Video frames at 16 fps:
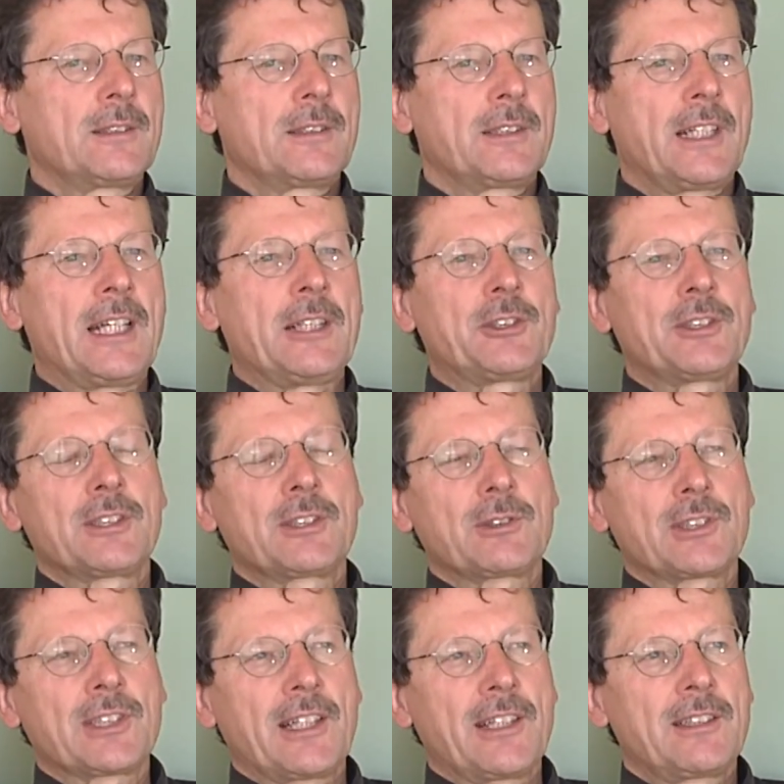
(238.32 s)
aging
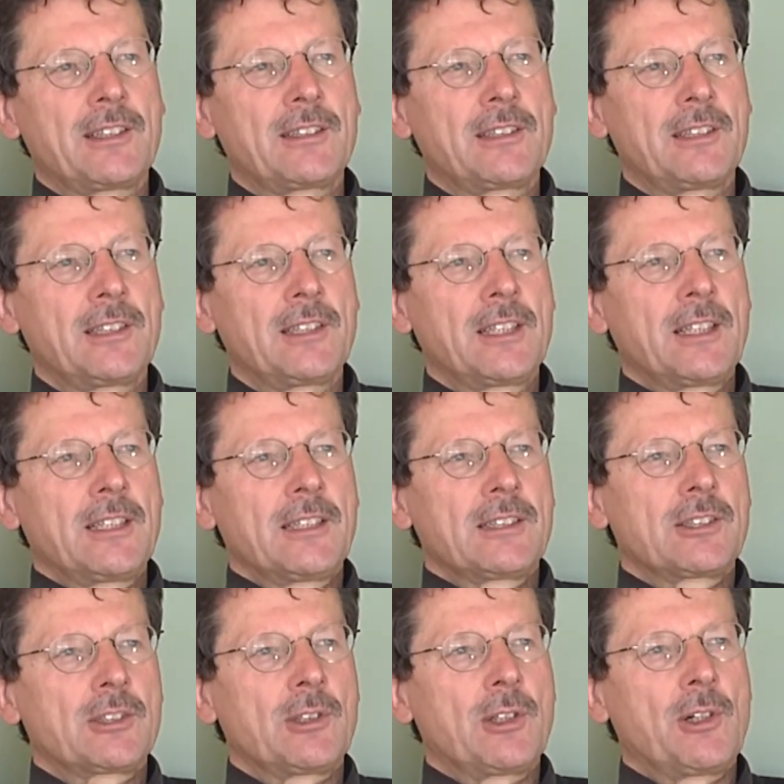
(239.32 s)
society.
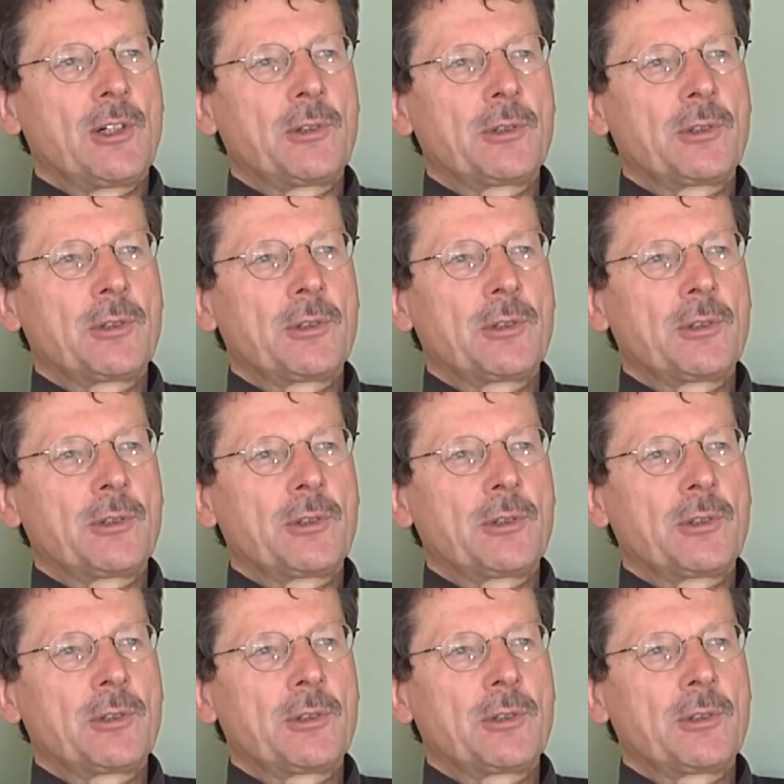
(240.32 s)
So how